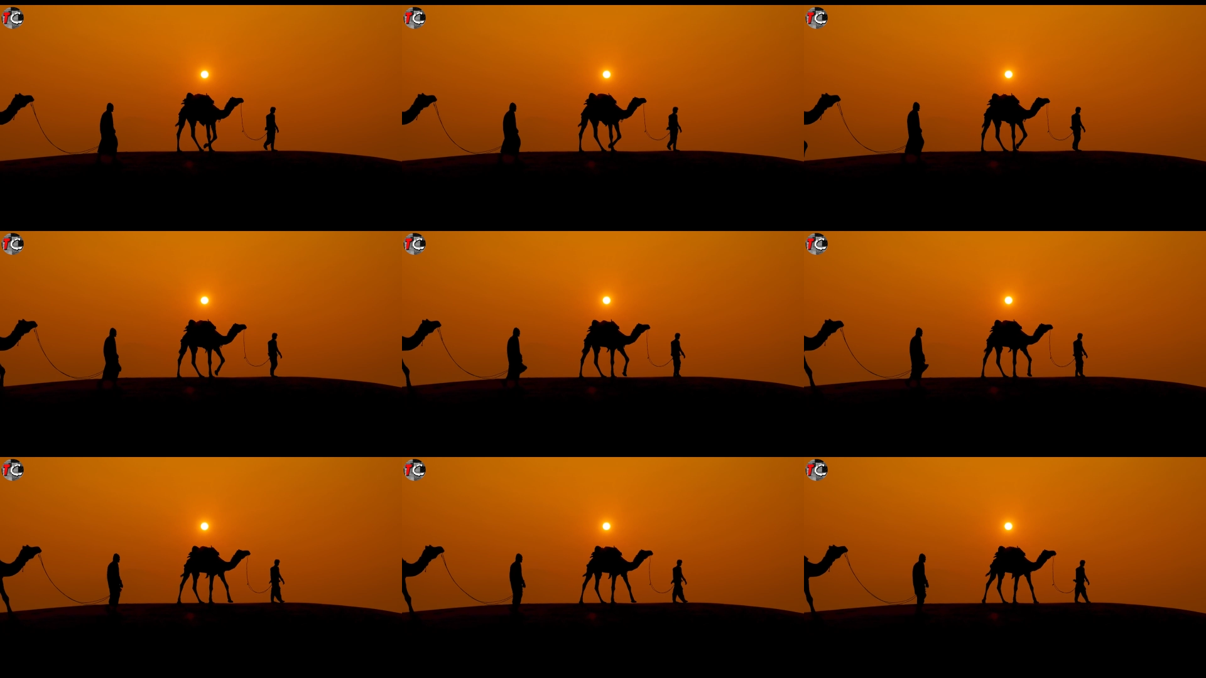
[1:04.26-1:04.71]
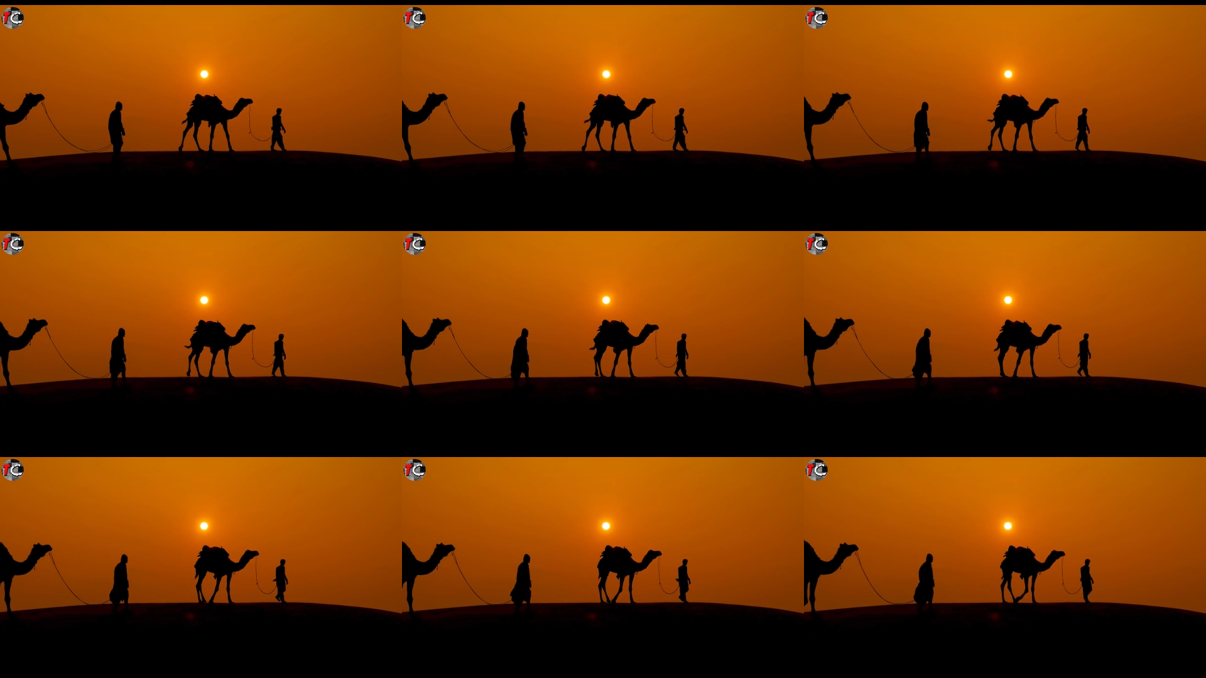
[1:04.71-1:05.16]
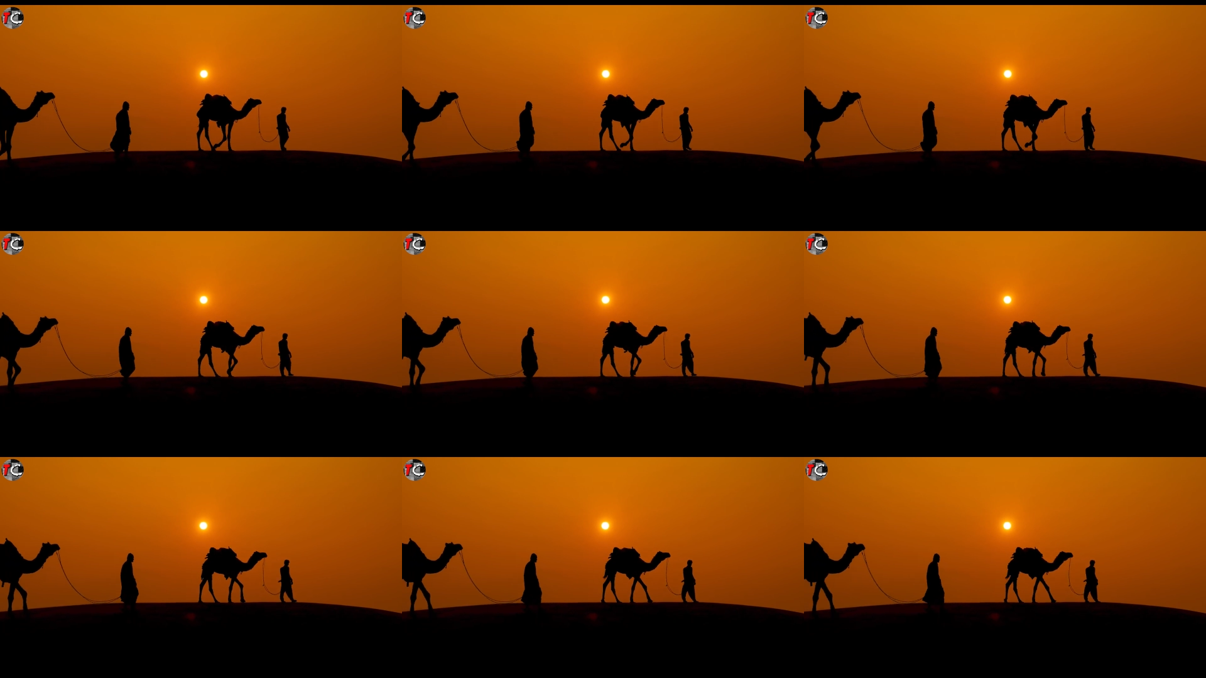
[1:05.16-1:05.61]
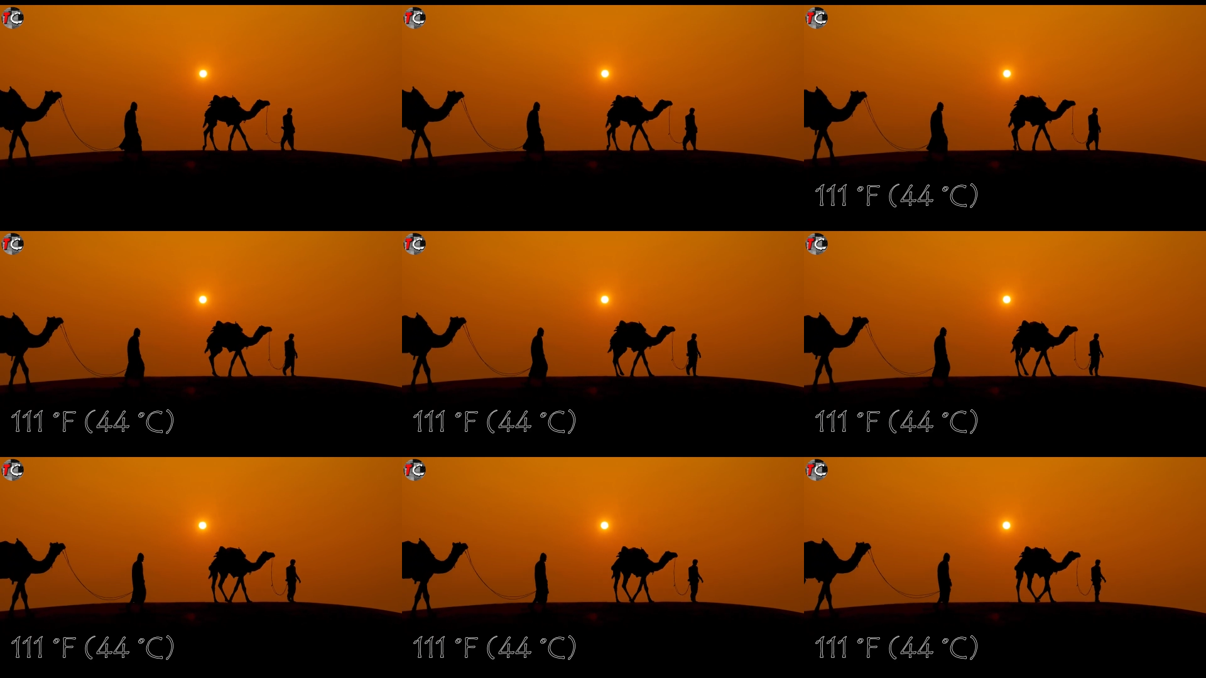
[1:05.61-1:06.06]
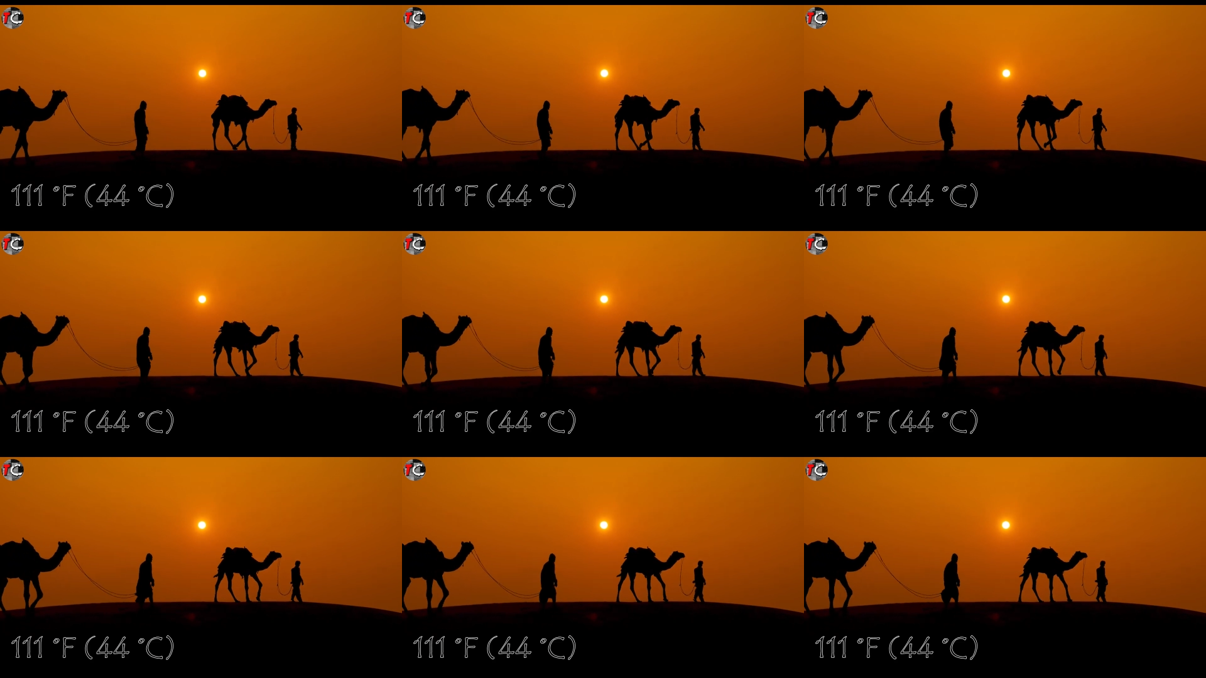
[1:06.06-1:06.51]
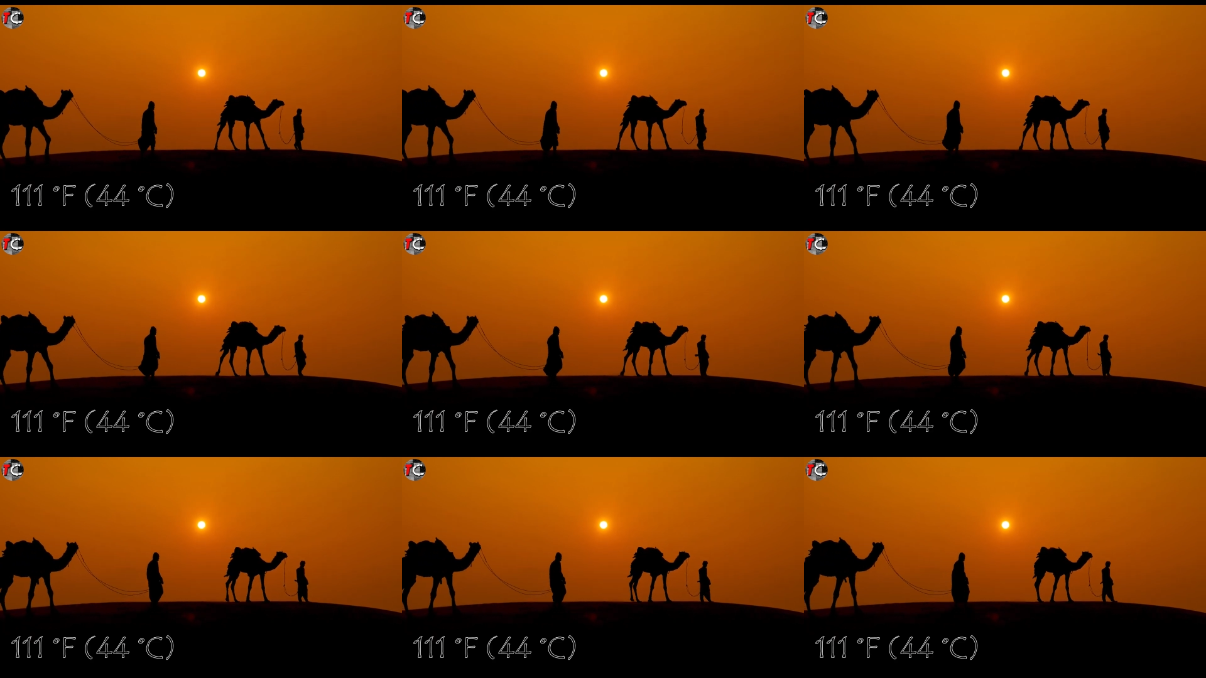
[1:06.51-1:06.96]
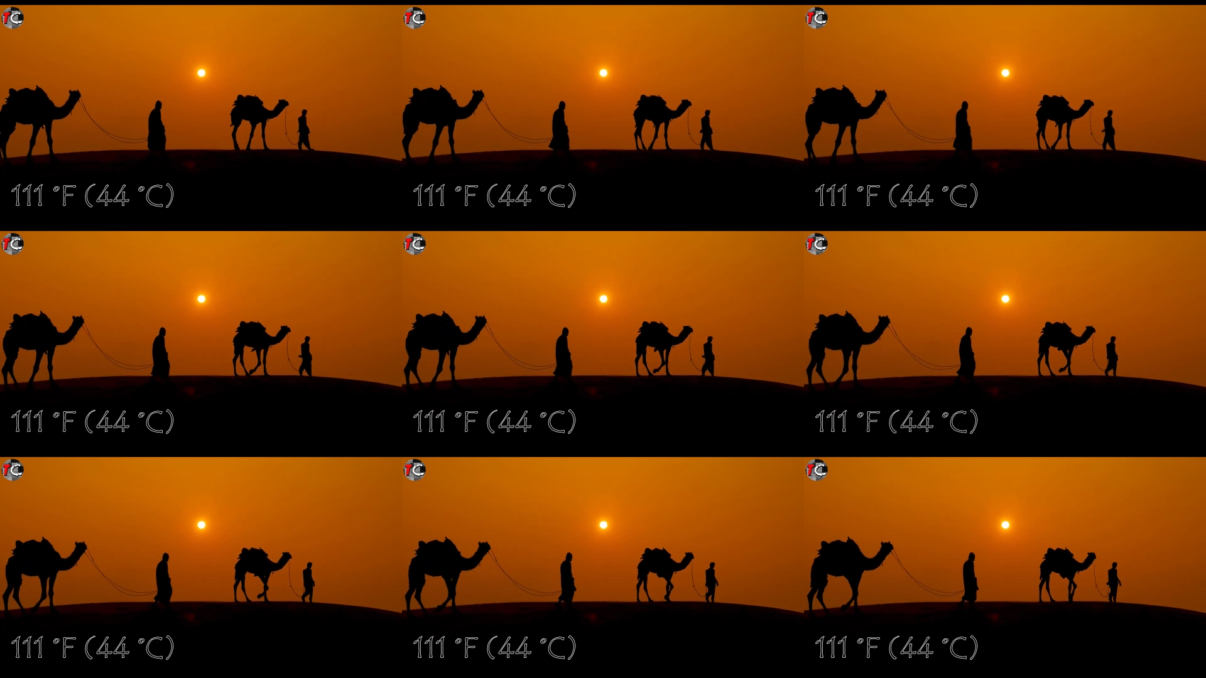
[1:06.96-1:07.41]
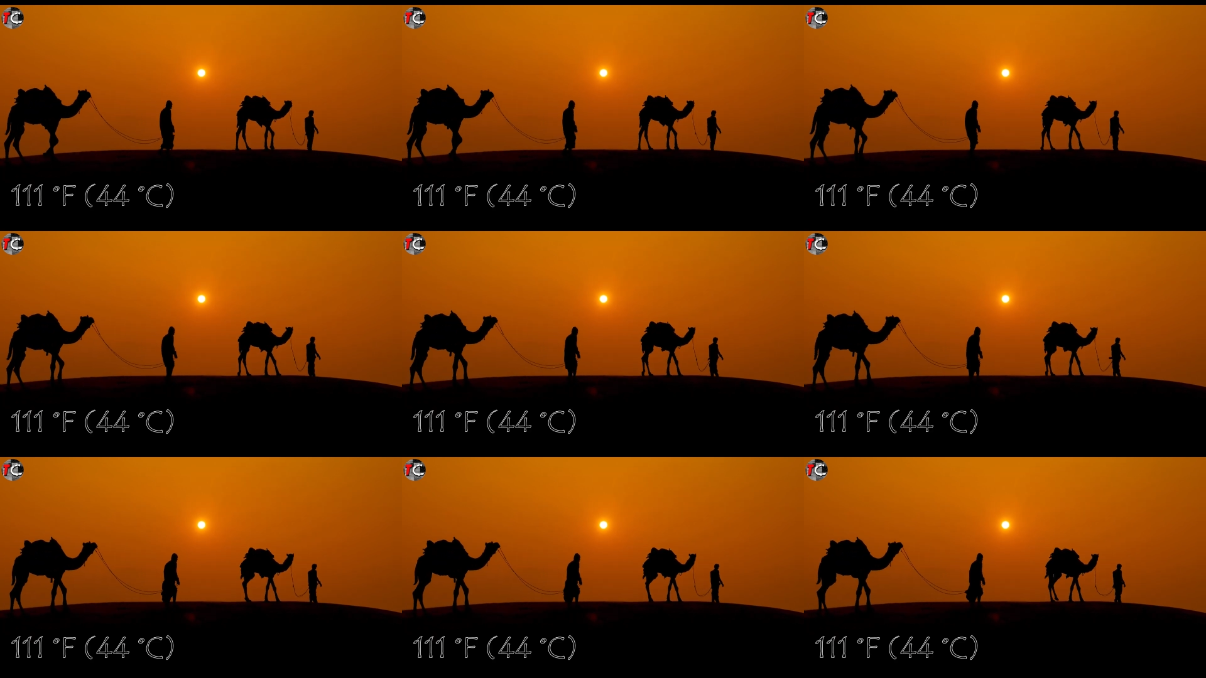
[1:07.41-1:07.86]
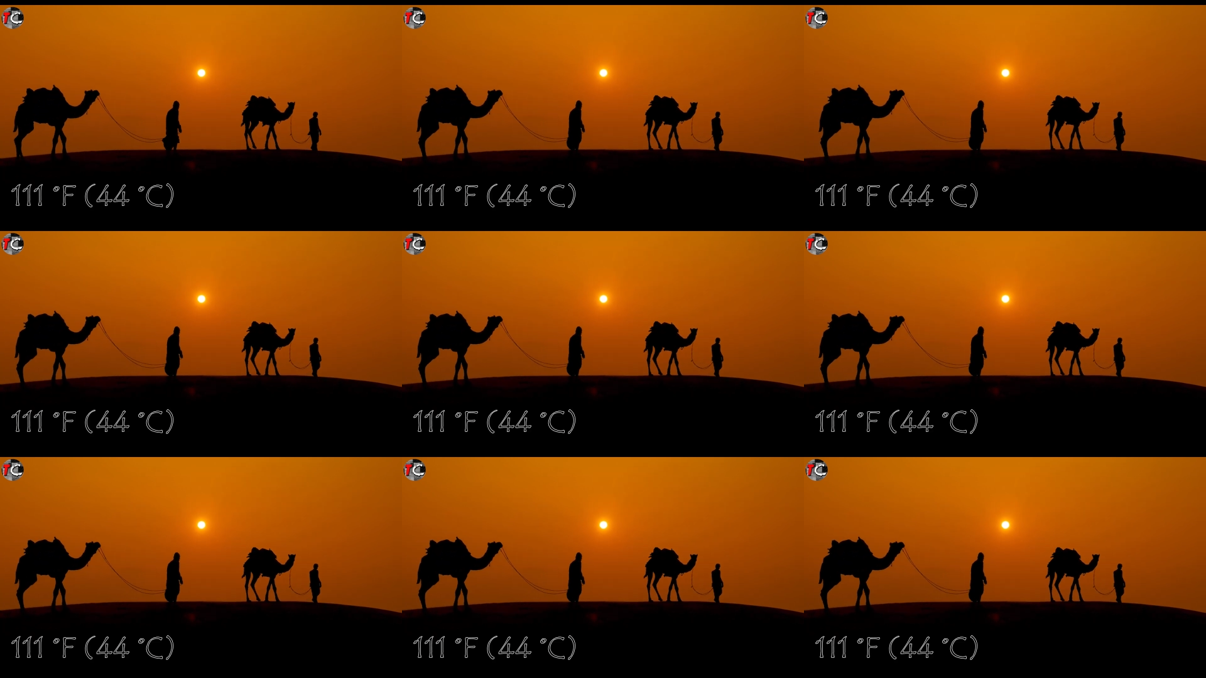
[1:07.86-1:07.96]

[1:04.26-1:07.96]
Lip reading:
Nobody's mouth can be seen.